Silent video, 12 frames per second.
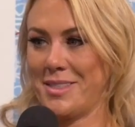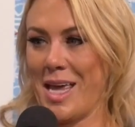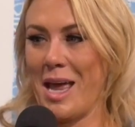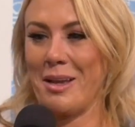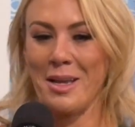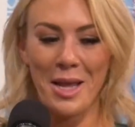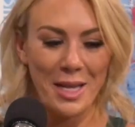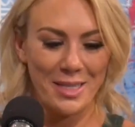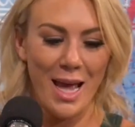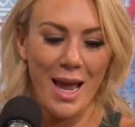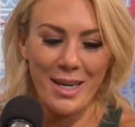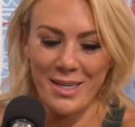10, 10,
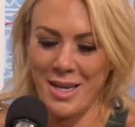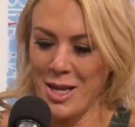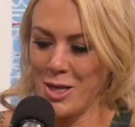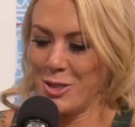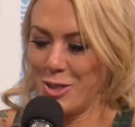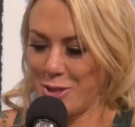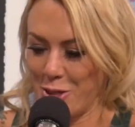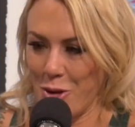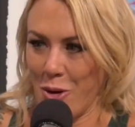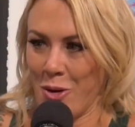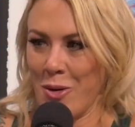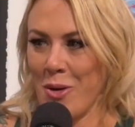10 of those versus,
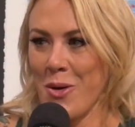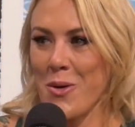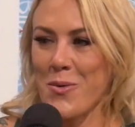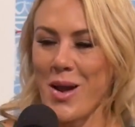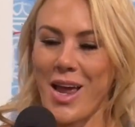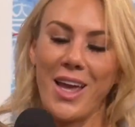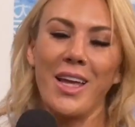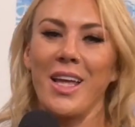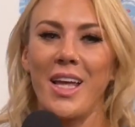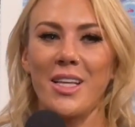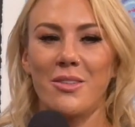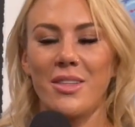to 2. Right. Right.
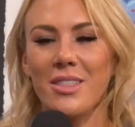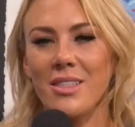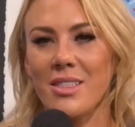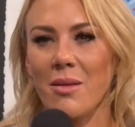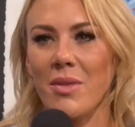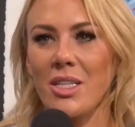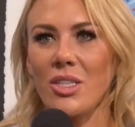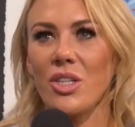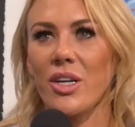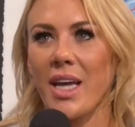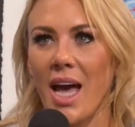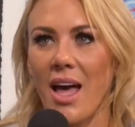And so that's just something to
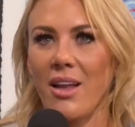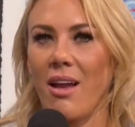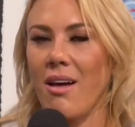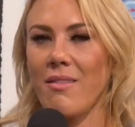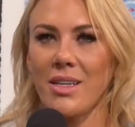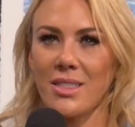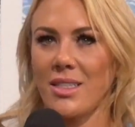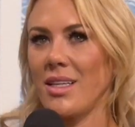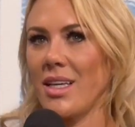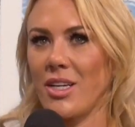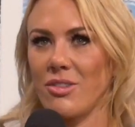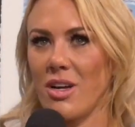look at.
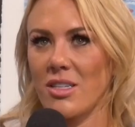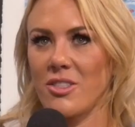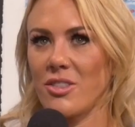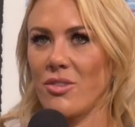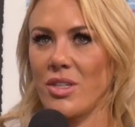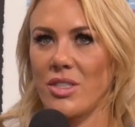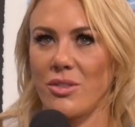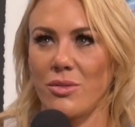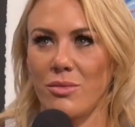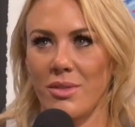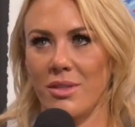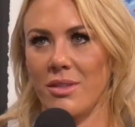Obviously, like your doctor's going
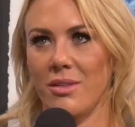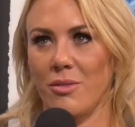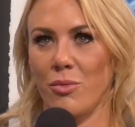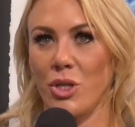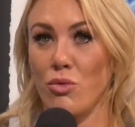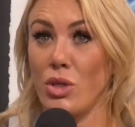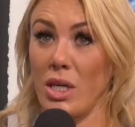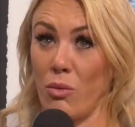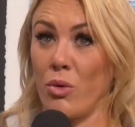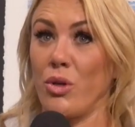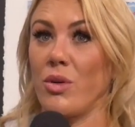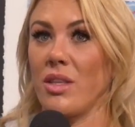to when you
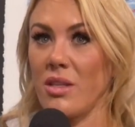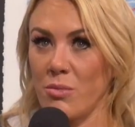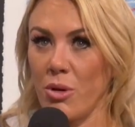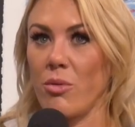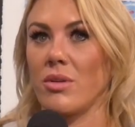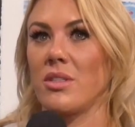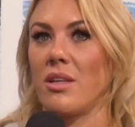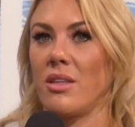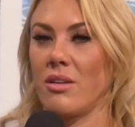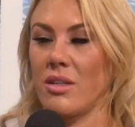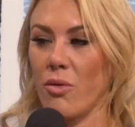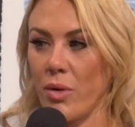get when you get this blood work done,
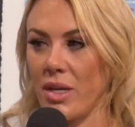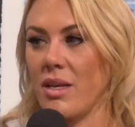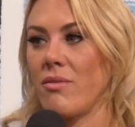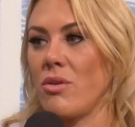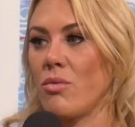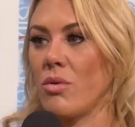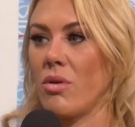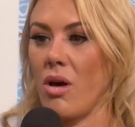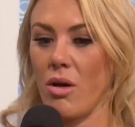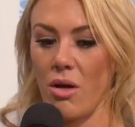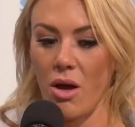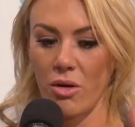they're going to give you
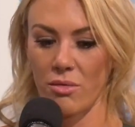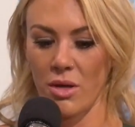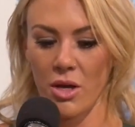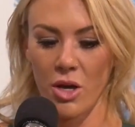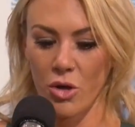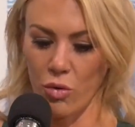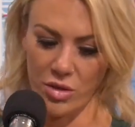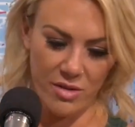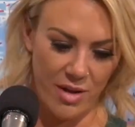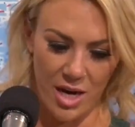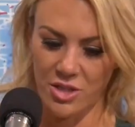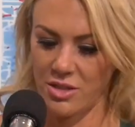a, a course
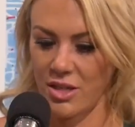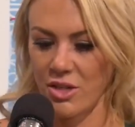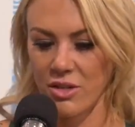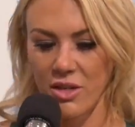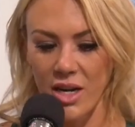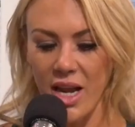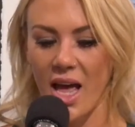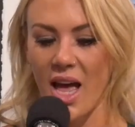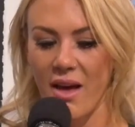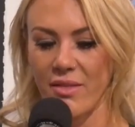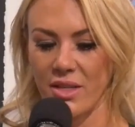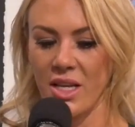of action. Like you're going to
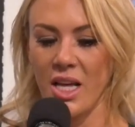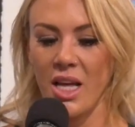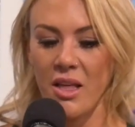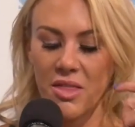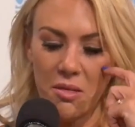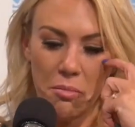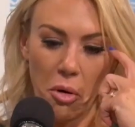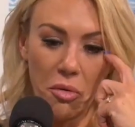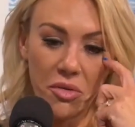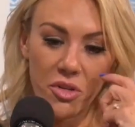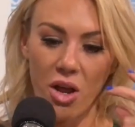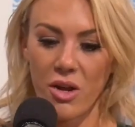have a
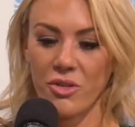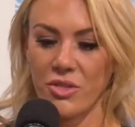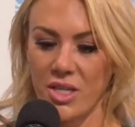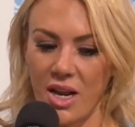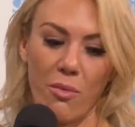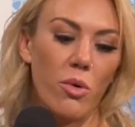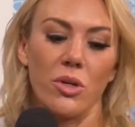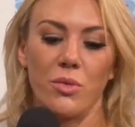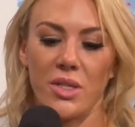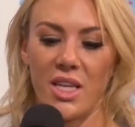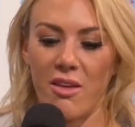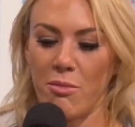both doctors that I worked
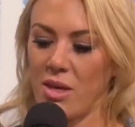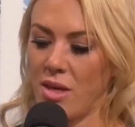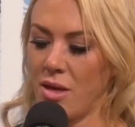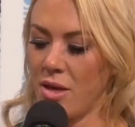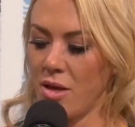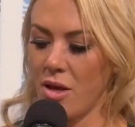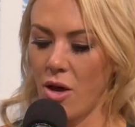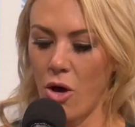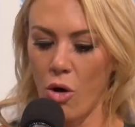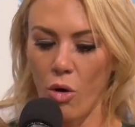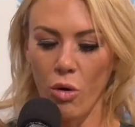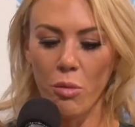with gave me a
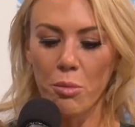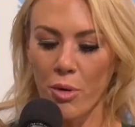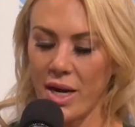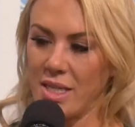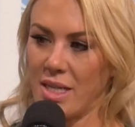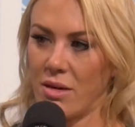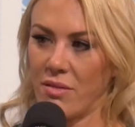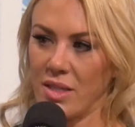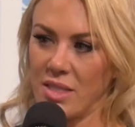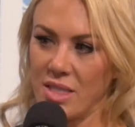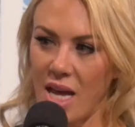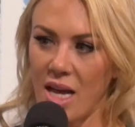whole breakdown of
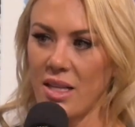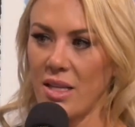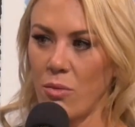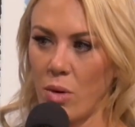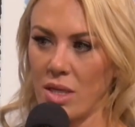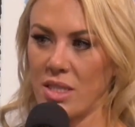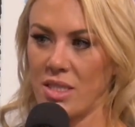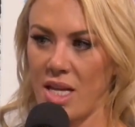exactly what to